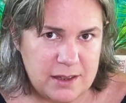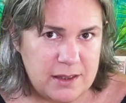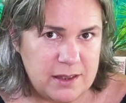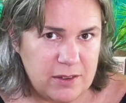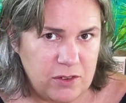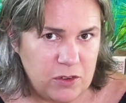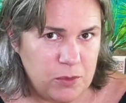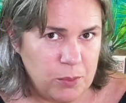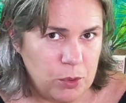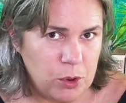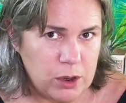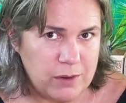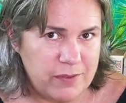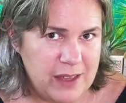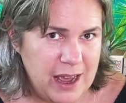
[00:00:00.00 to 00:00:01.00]
that this is
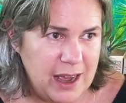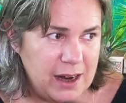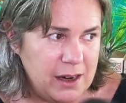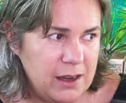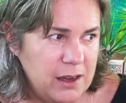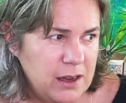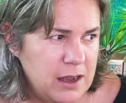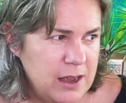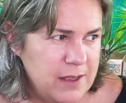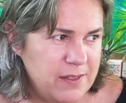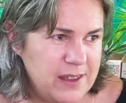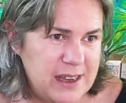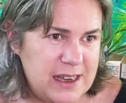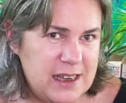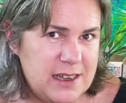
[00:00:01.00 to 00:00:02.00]
more of that,
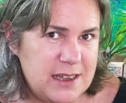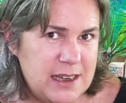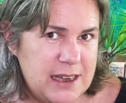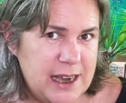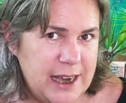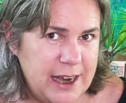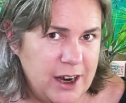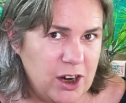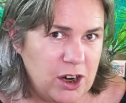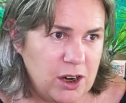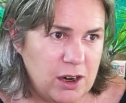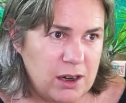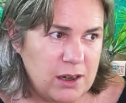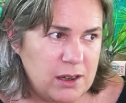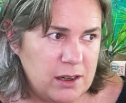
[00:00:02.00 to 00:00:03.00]
the easy
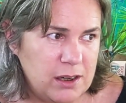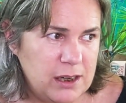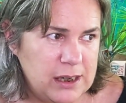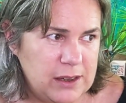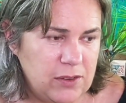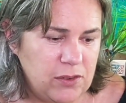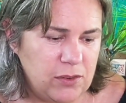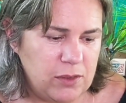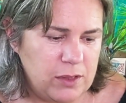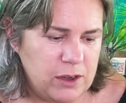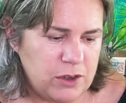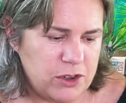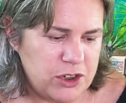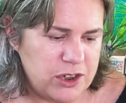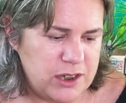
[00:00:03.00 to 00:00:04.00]
care.
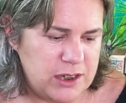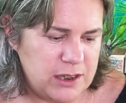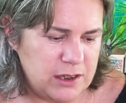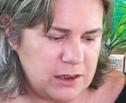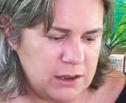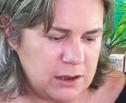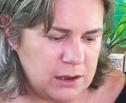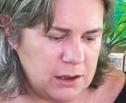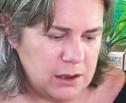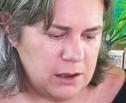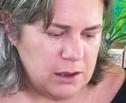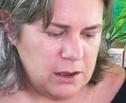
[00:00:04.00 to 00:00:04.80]
There's still,